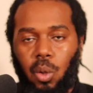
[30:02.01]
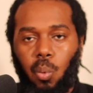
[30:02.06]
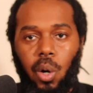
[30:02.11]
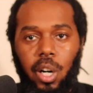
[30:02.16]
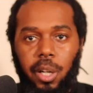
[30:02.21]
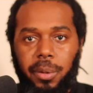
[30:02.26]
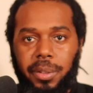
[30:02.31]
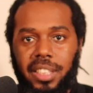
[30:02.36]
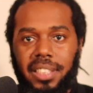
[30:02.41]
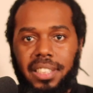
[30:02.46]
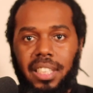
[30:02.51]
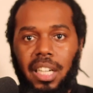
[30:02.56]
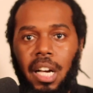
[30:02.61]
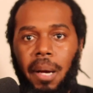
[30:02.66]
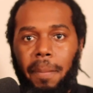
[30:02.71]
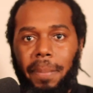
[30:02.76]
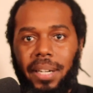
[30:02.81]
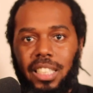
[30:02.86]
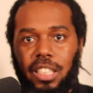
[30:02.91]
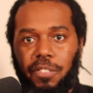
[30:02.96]
and worries.
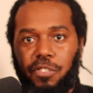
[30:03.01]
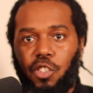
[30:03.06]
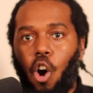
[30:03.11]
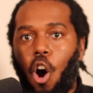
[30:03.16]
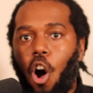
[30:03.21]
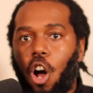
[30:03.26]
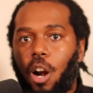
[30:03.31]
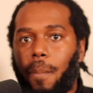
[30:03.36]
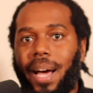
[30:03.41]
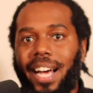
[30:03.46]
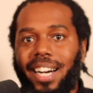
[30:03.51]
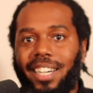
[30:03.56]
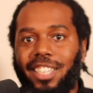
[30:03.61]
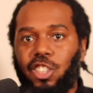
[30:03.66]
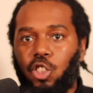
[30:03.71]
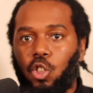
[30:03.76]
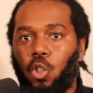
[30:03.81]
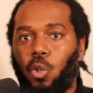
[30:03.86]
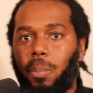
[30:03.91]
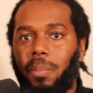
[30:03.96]
Because if you automatically
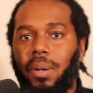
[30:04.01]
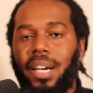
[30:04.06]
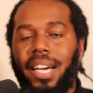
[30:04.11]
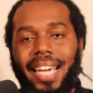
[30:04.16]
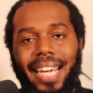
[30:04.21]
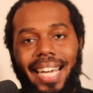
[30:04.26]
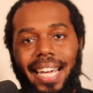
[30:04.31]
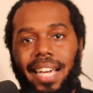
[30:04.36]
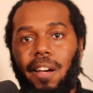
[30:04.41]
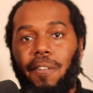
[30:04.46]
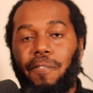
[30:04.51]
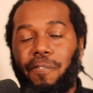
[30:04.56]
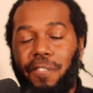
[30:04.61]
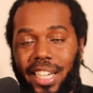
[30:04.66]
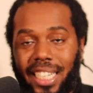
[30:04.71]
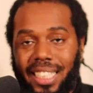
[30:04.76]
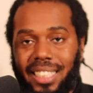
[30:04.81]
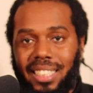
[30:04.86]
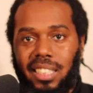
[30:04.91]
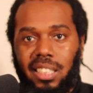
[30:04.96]
assume
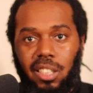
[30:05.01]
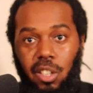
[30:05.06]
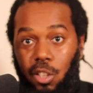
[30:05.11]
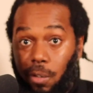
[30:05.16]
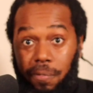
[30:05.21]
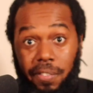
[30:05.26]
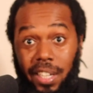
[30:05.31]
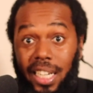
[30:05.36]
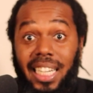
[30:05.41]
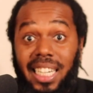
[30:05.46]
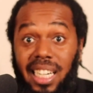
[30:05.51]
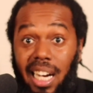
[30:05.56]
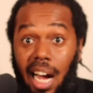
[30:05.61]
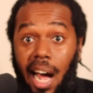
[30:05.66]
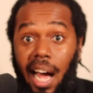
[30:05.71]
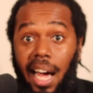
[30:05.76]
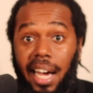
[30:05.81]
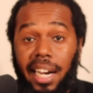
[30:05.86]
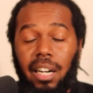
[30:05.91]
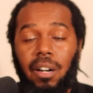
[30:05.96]
events or of any
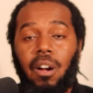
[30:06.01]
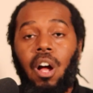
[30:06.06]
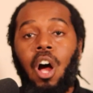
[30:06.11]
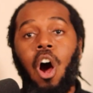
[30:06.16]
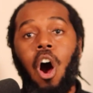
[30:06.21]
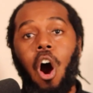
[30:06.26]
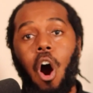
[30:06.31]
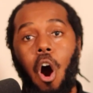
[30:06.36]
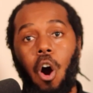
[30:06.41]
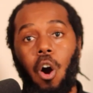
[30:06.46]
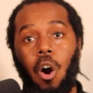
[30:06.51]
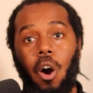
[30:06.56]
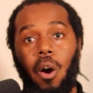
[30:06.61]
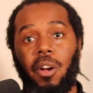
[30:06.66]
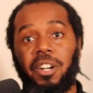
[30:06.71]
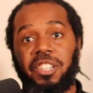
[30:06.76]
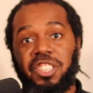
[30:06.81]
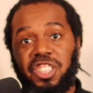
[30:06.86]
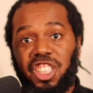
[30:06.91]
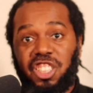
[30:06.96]
kind are
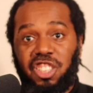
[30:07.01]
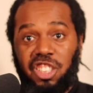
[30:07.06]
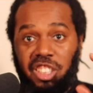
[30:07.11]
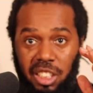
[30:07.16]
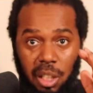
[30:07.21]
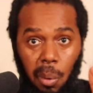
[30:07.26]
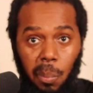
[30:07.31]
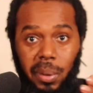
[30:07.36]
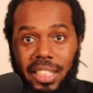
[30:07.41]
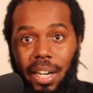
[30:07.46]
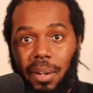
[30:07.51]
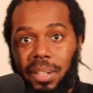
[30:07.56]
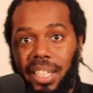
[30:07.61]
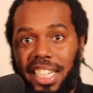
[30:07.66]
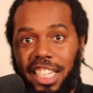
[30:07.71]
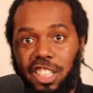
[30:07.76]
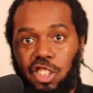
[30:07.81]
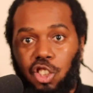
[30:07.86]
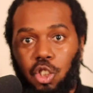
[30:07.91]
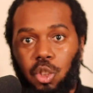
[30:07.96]
just someone's out to
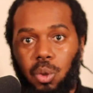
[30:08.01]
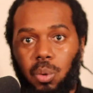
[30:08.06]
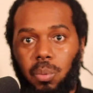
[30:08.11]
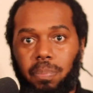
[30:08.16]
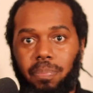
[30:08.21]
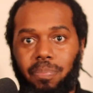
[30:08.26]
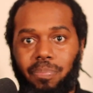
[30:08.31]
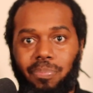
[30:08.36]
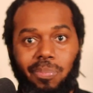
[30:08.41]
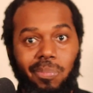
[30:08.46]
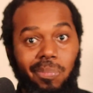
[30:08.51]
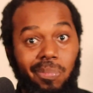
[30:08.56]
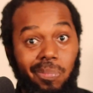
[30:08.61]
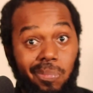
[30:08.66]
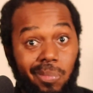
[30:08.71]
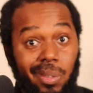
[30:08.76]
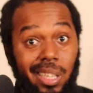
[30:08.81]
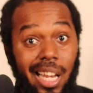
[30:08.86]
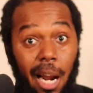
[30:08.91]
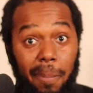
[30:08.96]
get you,
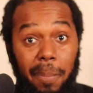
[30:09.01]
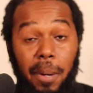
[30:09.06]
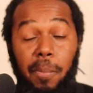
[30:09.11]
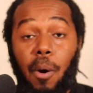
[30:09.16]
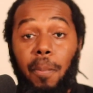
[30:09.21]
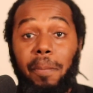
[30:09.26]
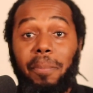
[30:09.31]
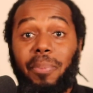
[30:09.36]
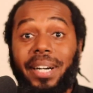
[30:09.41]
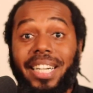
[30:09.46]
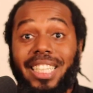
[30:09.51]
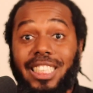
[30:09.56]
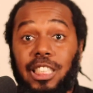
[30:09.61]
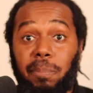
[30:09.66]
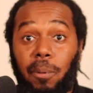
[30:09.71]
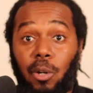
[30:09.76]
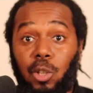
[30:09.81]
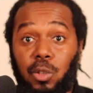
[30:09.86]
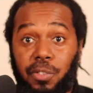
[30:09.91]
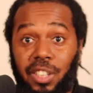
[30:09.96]
a lot of people are
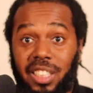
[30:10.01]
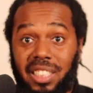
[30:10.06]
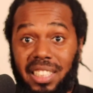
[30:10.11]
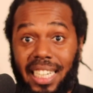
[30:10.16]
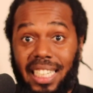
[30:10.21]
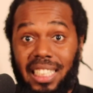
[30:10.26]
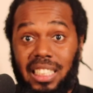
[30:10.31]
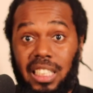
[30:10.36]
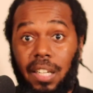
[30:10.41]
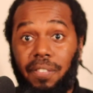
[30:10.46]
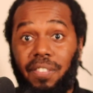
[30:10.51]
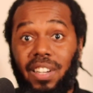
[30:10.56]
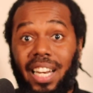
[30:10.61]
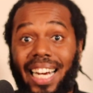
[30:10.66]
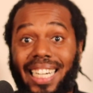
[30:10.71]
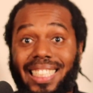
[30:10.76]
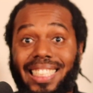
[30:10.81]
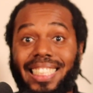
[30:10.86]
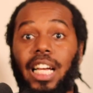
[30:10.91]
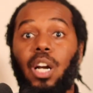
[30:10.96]
predisposed for this negativity.
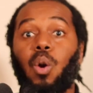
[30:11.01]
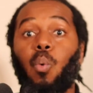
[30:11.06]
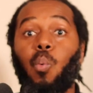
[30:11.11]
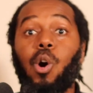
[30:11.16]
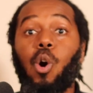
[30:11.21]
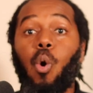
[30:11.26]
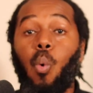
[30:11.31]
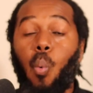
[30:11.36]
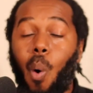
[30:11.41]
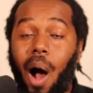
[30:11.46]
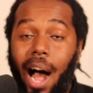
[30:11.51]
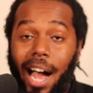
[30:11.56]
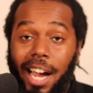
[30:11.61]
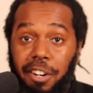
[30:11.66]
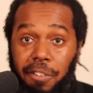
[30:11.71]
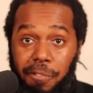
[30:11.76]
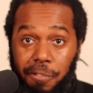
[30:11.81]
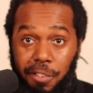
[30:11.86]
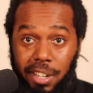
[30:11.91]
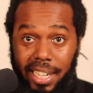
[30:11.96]
Like I said, we're
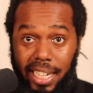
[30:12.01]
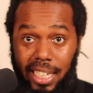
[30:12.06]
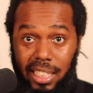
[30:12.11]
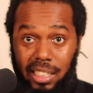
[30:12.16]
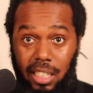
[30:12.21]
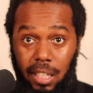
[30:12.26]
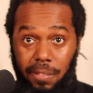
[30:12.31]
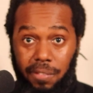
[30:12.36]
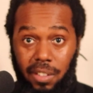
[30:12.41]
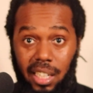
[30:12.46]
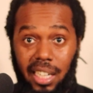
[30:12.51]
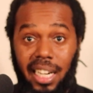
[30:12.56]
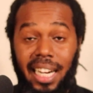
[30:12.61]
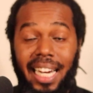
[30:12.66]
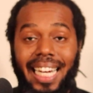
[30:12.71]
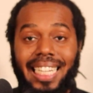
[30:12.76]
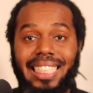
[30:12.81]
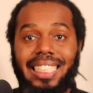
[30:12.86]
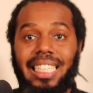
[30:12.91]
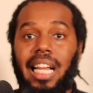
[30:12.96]
wired for negativity.
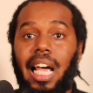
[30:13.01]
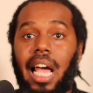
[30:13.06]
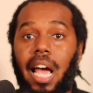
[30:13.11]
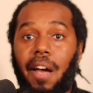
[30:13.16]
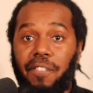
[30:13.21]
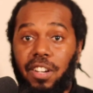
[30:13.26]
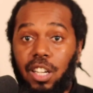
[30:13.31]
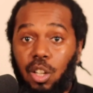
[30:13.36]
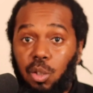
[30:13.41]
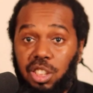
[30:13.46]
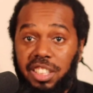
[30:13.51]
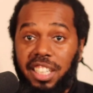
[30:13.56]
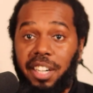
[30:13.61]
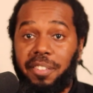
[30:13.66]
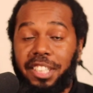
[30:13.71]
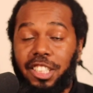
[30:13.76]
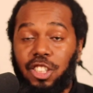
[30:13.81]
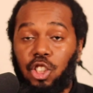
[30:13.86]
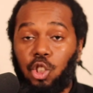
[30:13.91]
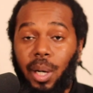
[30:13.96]
It's an
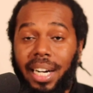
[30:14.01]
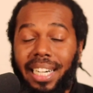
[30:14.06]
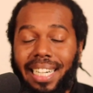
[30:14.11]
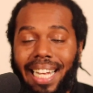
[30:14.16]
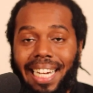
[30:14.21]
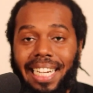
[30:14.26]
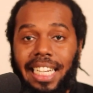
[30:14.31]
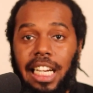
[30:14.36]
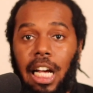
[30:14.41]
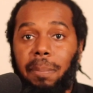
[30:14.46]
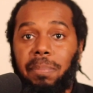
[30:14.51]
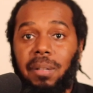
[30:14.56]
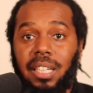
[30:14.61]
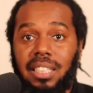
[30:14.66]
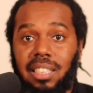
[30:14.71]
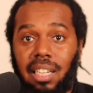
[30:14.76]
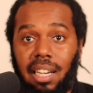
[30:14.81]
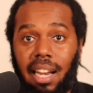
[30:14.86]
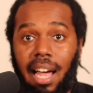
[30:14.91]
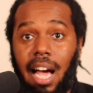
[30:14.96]
evolutionary trait that kept
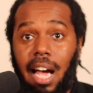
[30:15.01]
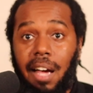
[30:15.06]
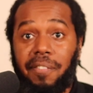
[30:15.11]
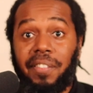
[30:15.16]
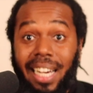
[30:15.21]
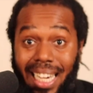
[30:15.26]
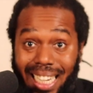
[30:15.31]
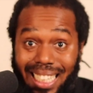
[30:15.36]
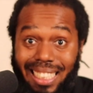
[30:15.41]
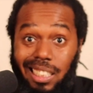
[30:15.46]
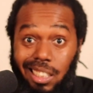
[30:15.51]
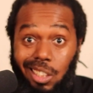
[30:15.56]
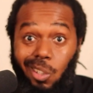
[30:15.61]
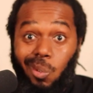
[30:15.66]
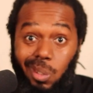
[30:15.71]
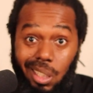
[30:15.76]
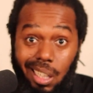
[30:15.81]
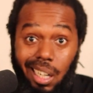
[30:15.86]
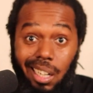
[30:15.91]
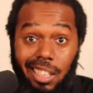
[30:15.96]
us alive and
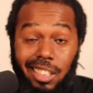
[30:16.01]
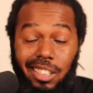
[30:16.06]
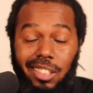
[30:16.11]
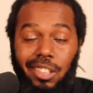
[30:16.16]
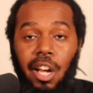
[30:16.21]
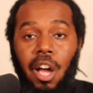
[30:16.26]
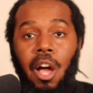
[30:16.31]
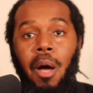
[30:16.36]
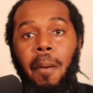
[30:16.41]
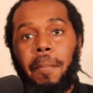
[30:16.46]
still does.